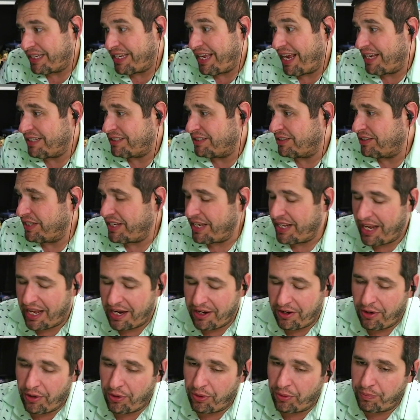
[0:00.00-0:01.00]
Gasoline
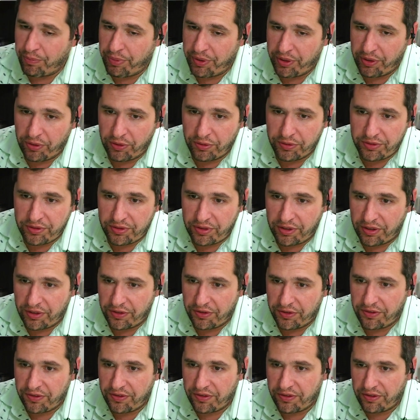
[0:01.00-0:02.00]
had another build,
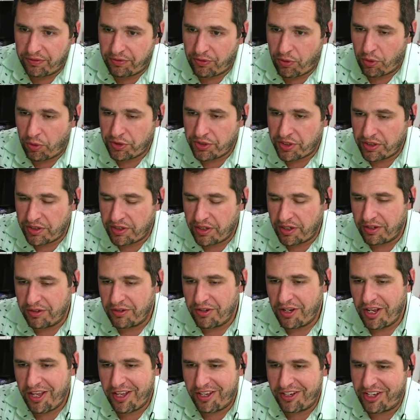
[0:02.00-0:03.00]
because of course it
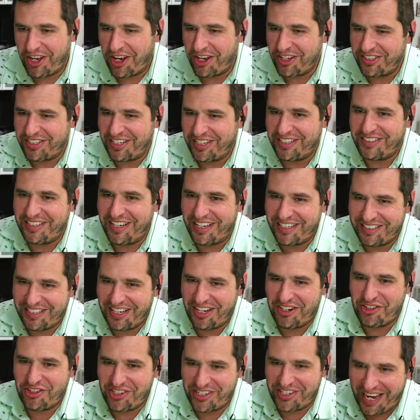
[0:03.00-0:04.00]
did, because it's
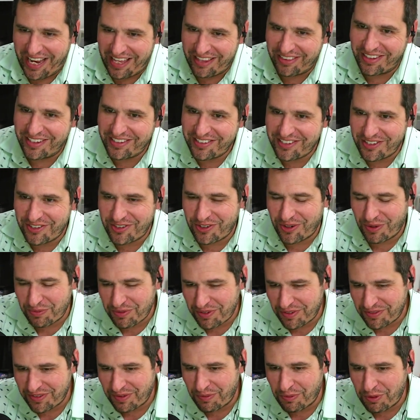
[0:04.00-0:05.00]
essentially endless in
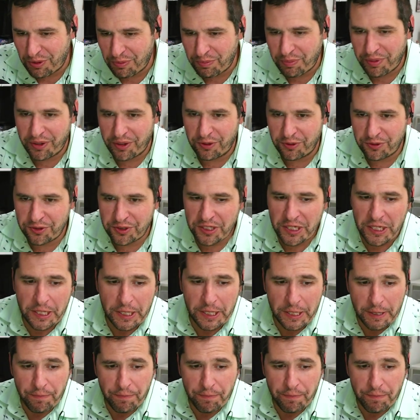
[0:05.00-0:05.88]
terms of some of the builds.